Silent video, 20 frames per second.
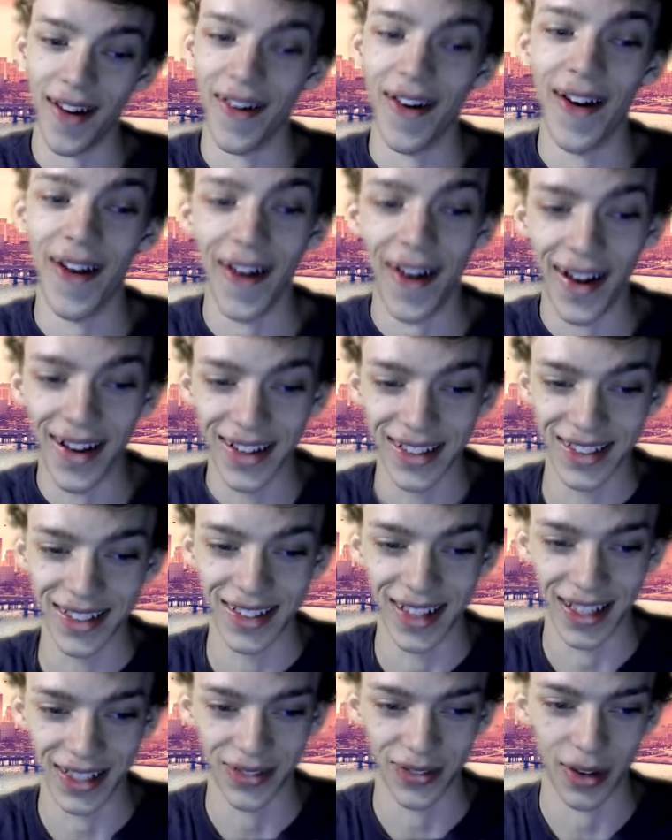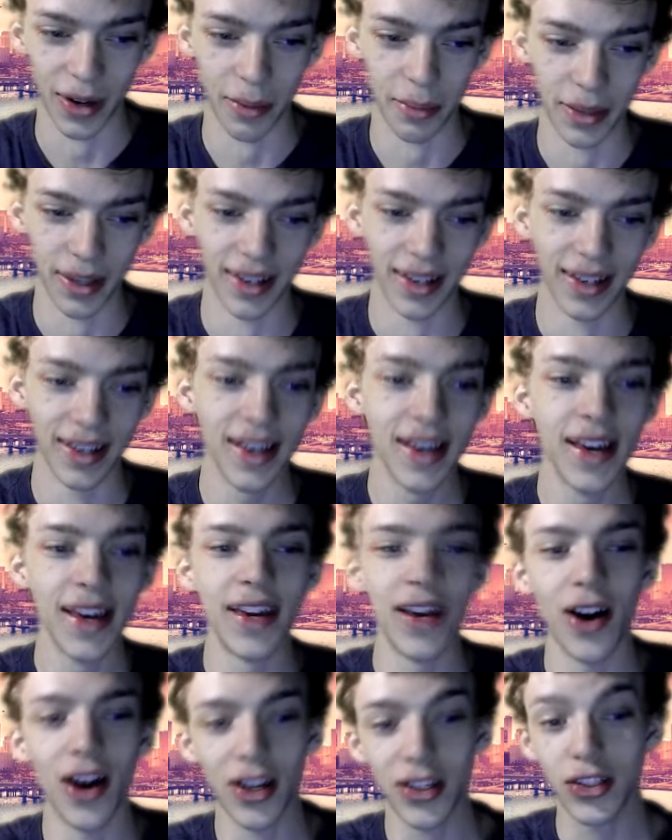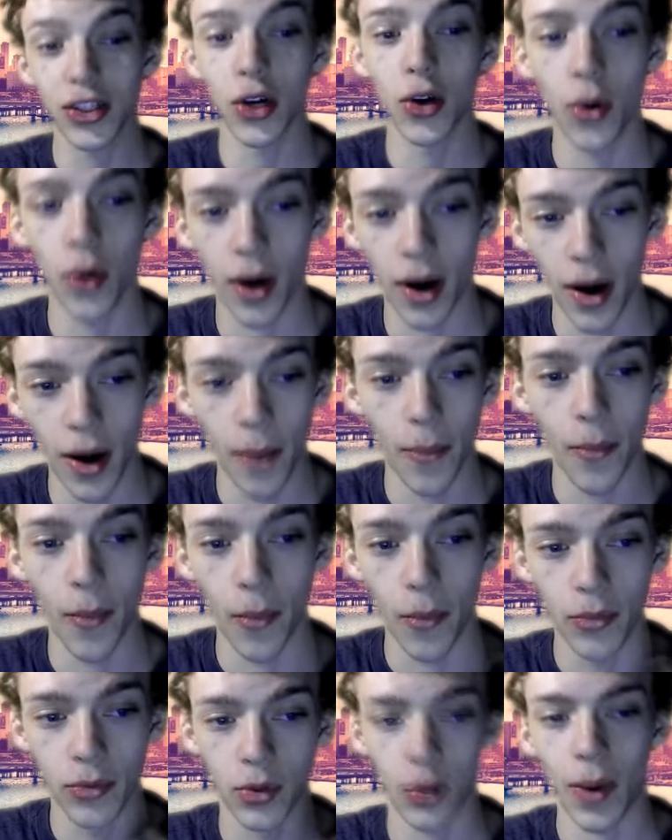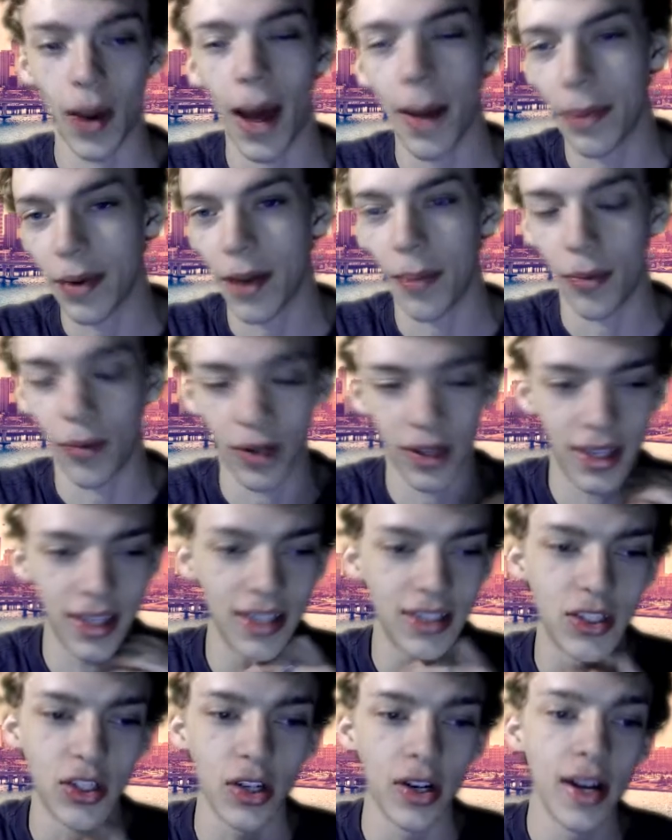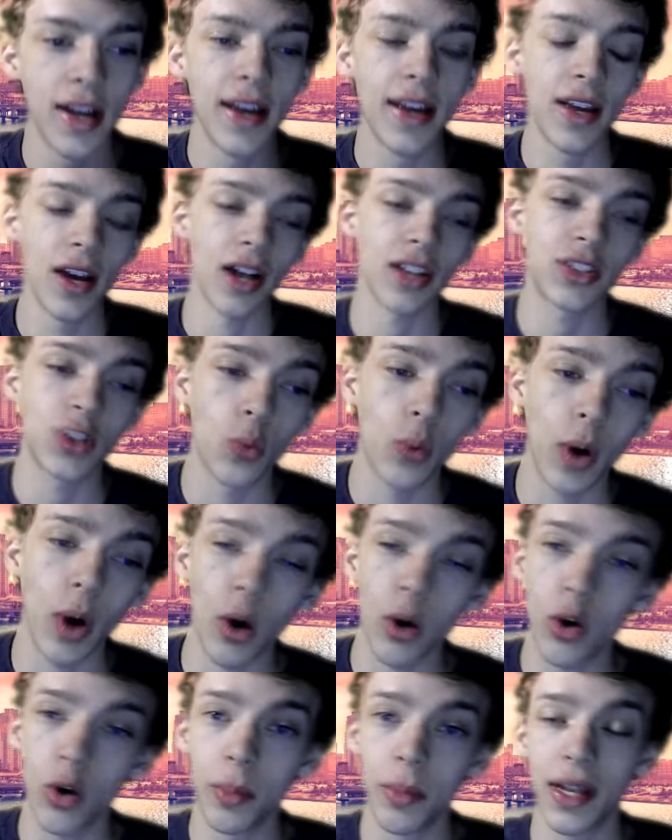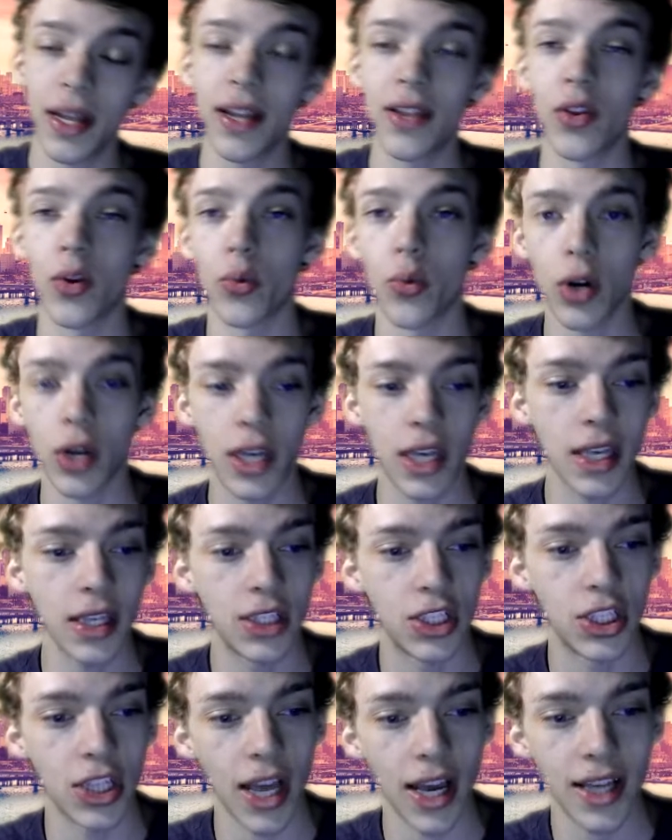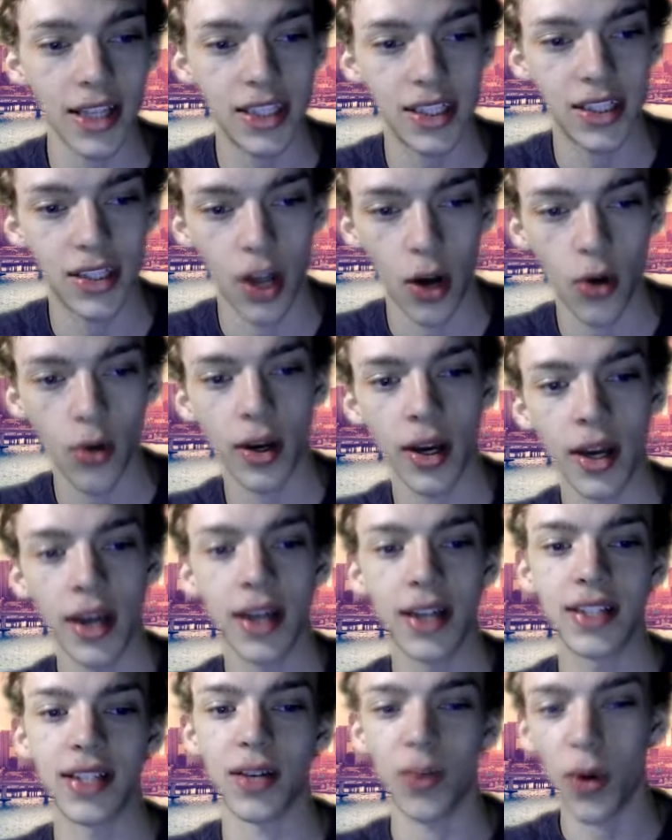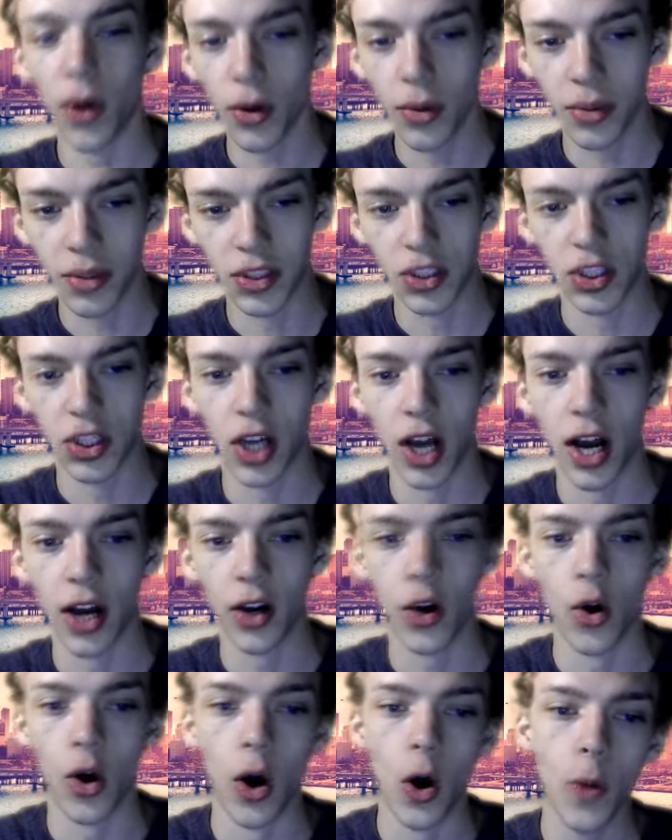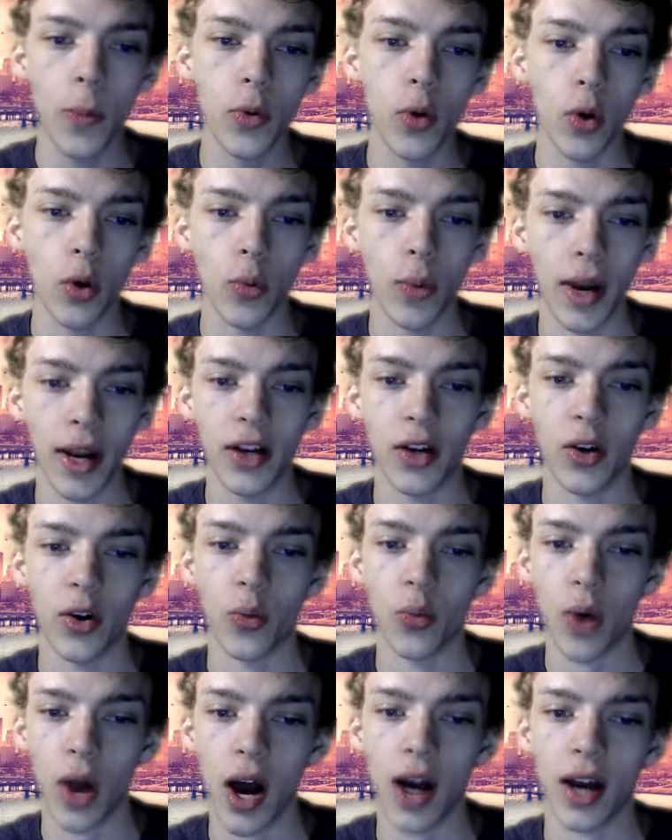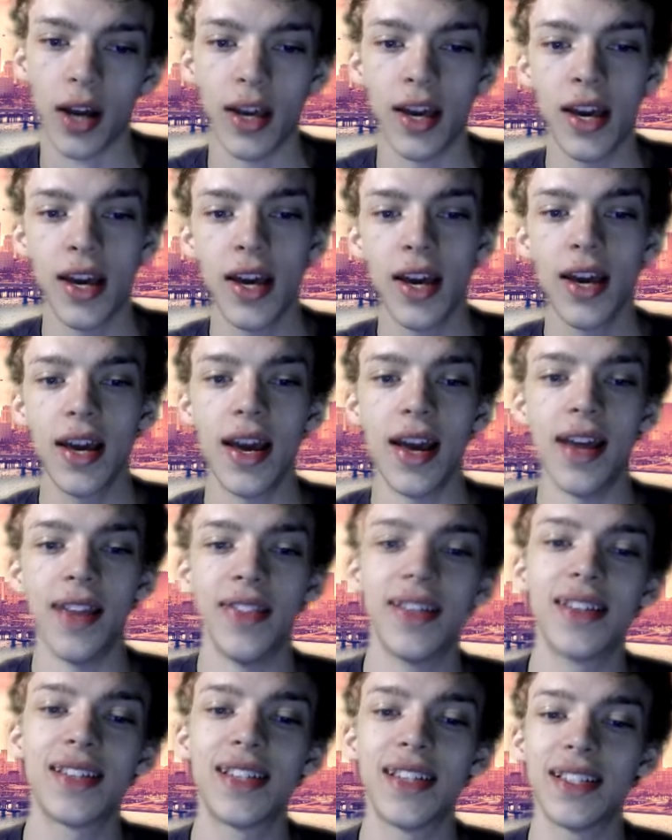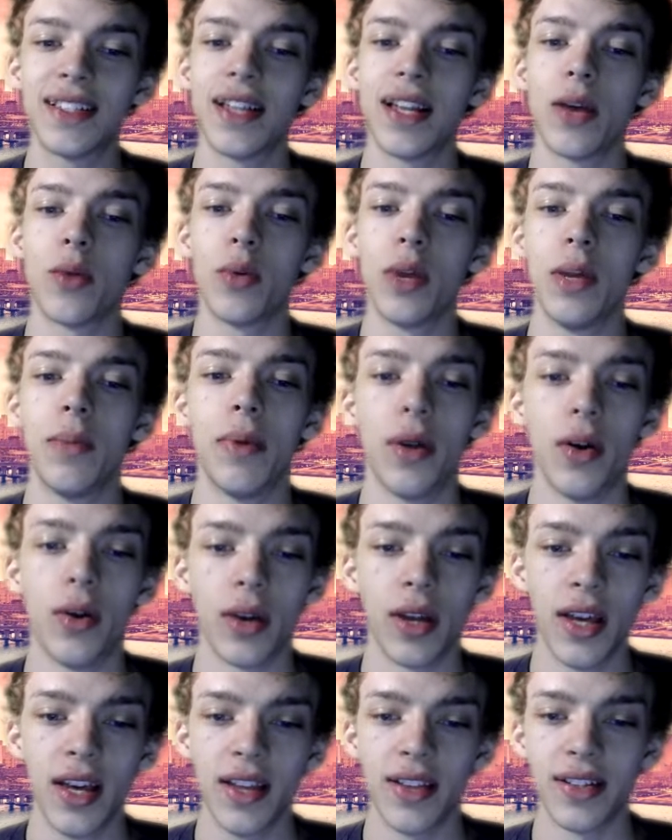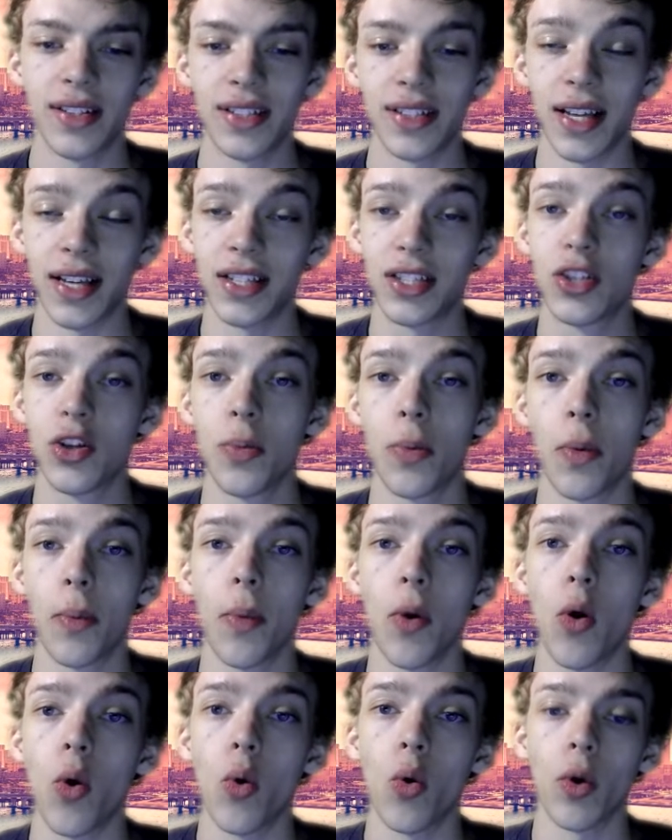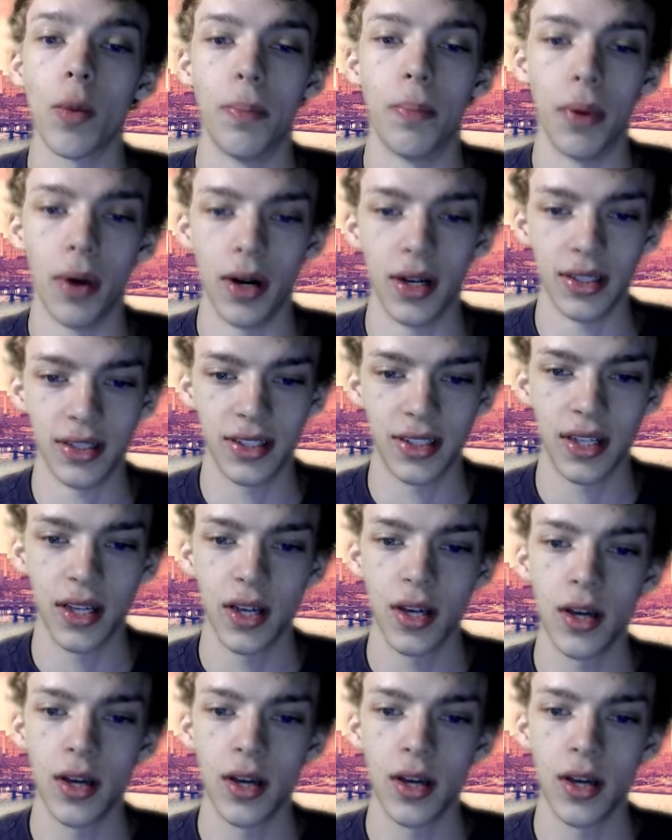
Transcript: honestly, that's what I'm getting. He also, to wrap it up on Keiser, he also welcomed in the rookie Jay Stoke. He said, welcome to Chicago. I hope you are ready to rock. And this isn't a rebuild. This is a Super Bowl or bust.